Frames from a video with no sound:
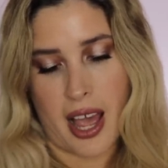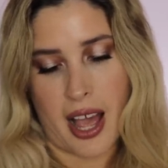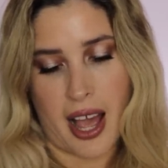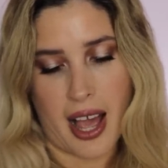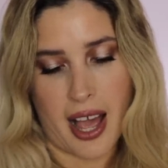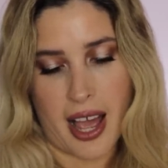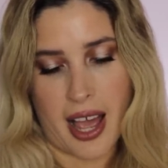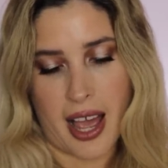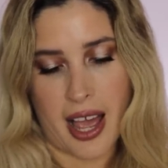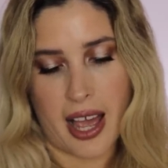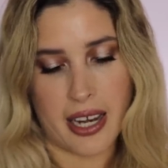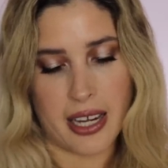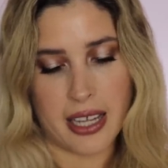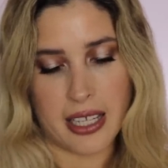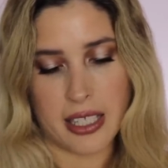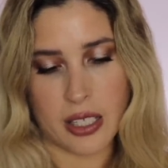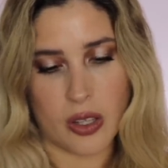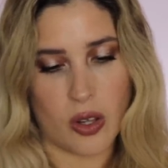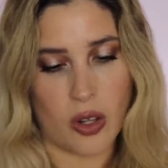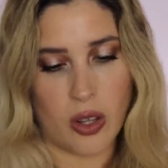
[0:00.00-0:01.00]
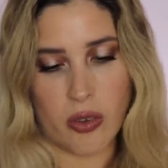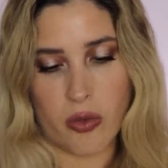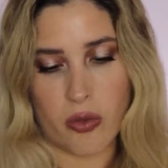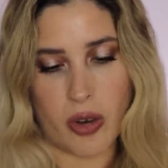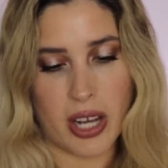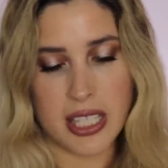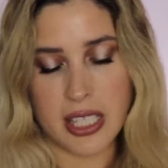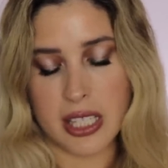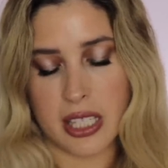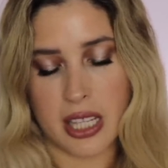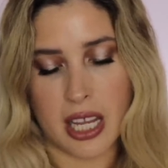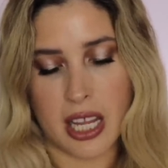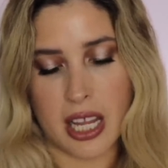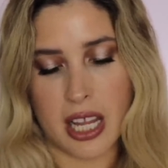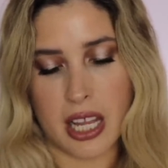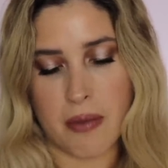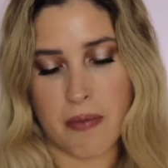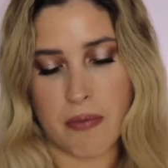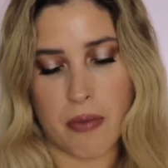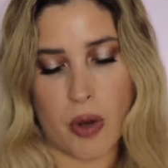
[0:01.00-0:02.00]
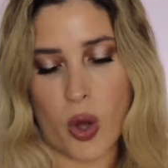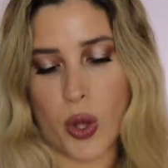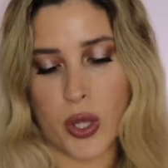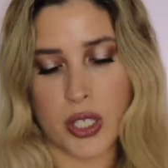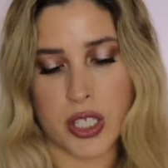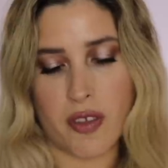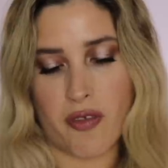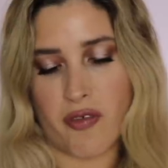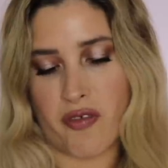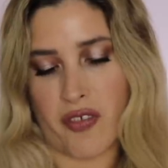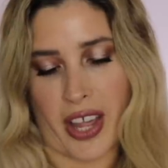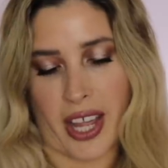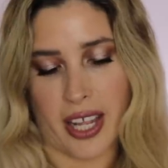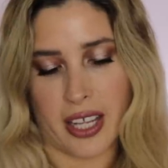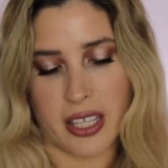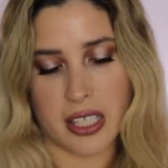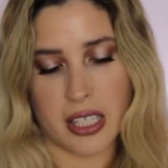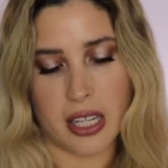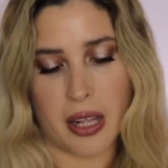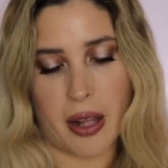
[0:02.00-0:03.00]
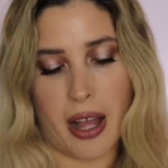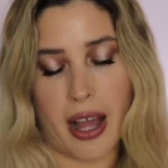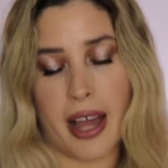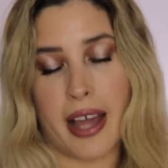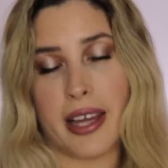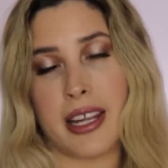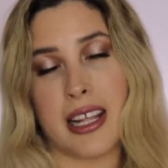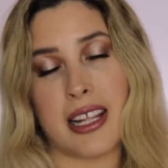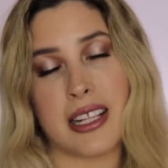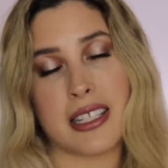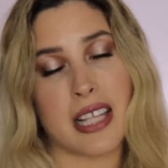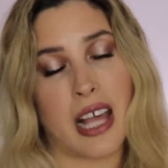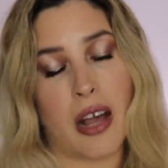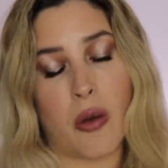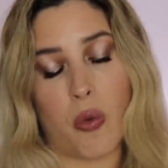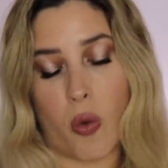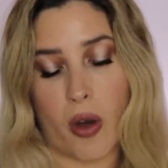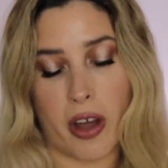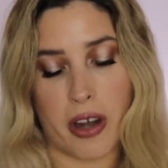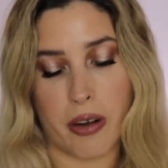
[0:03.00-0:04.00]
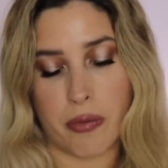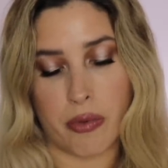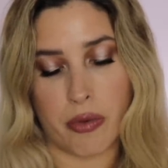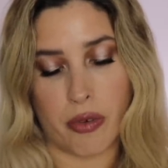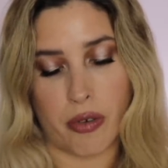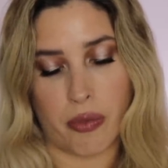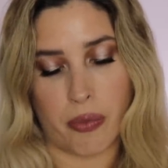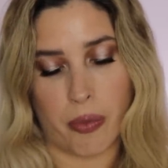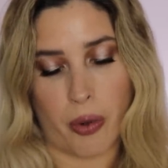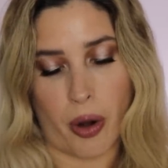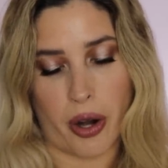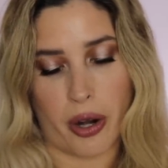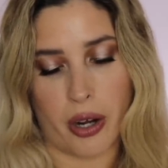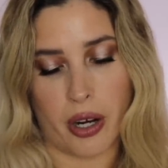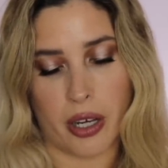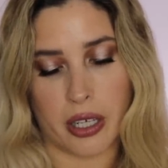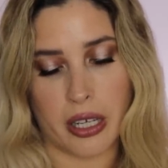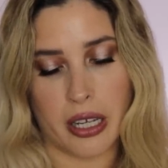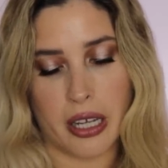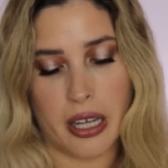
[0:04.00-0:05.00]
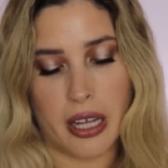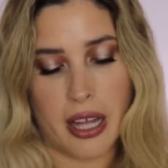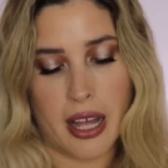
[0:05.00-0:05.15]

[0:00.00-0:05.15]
and it's called Resting Boss Face and it's a waterproof product.